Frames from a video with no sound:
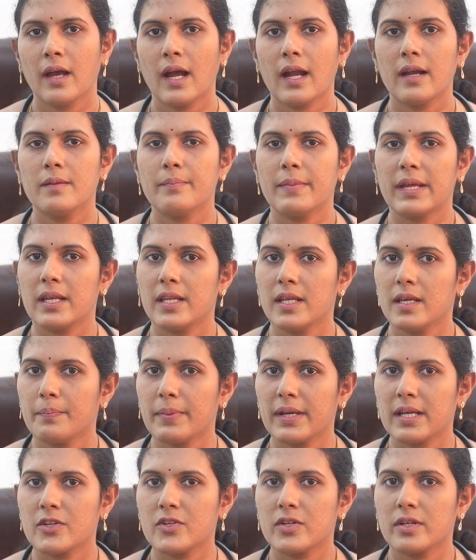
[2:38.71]
and many
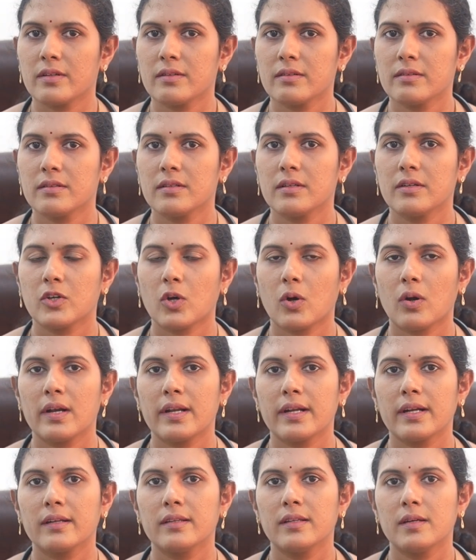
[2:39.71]
patients
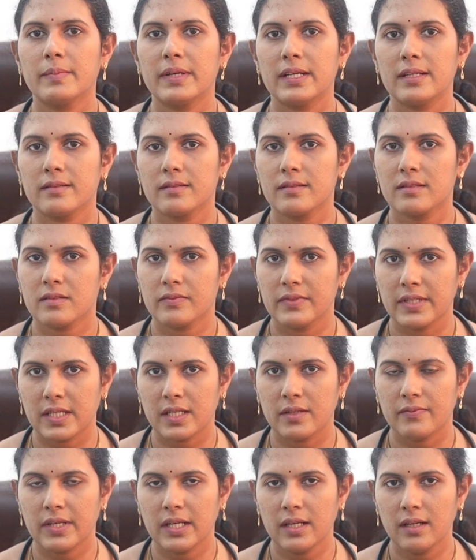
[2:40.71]
tolerate the medicines
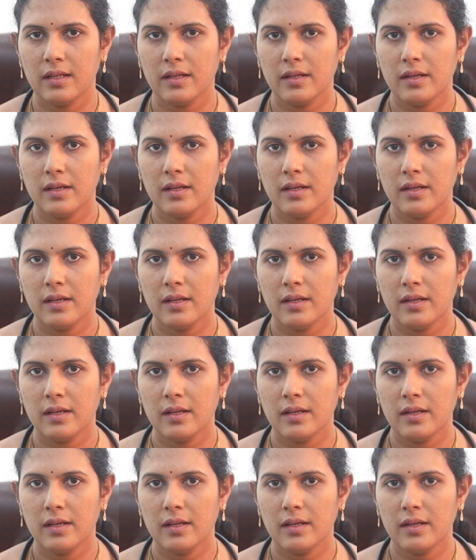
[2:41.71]
very well,